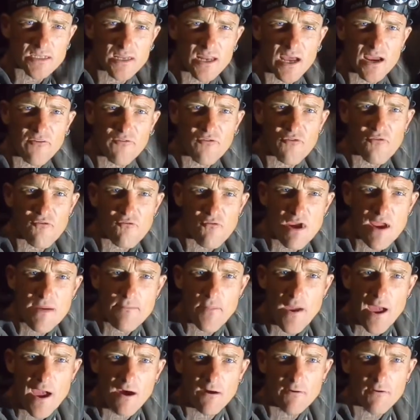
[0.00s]
So that's 3
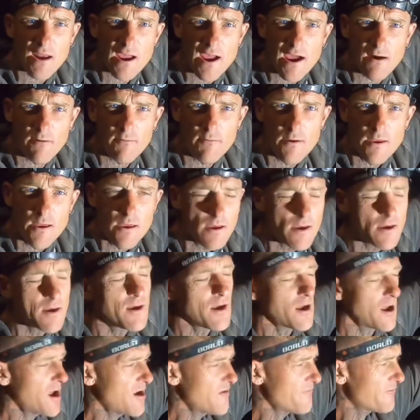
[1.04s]
pout now.
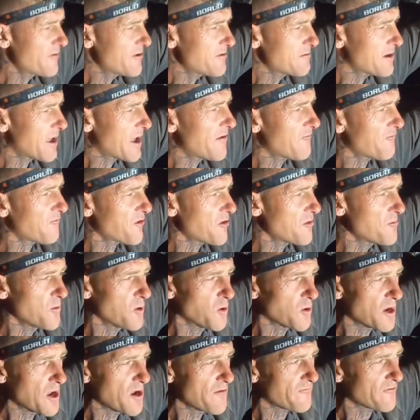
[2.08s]
hopefully we can get a few
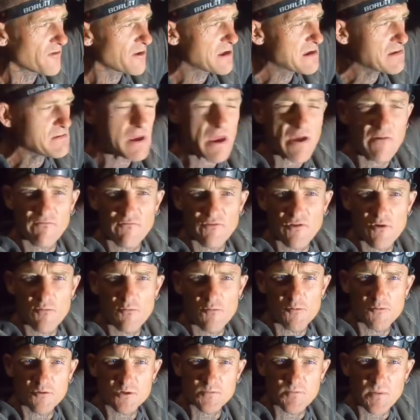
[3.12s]
more, and hopefully we can get a few
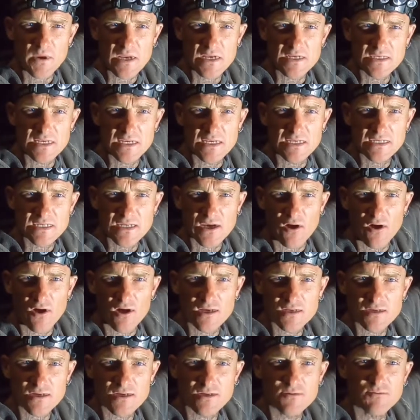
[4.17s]
more species,
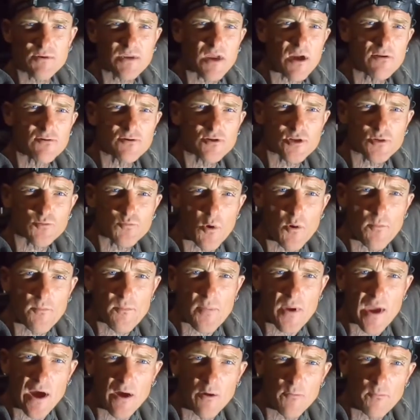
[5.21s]
guys, because we don't just want
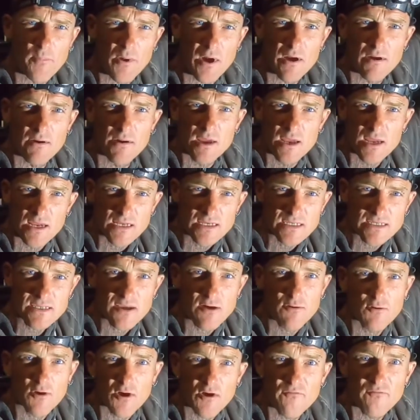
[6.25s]
pelt, but
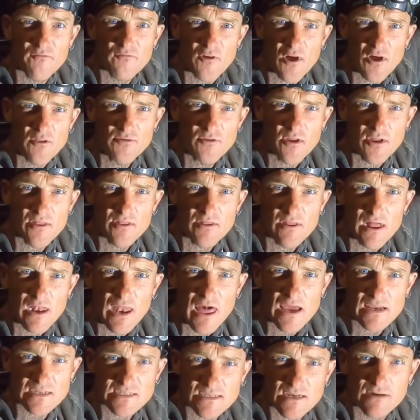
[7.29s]
still good fun
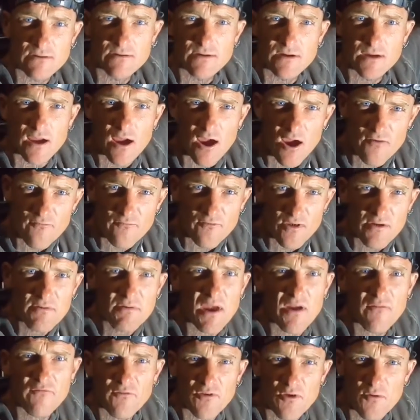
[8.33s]
nonetheless. So hopefully we
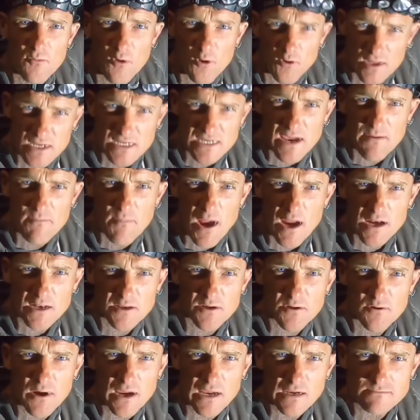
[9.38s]
get a few more. Let's get back
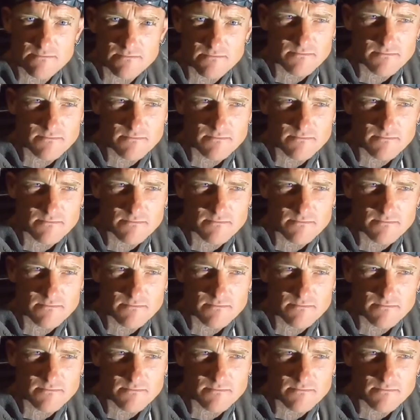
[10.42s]
to it.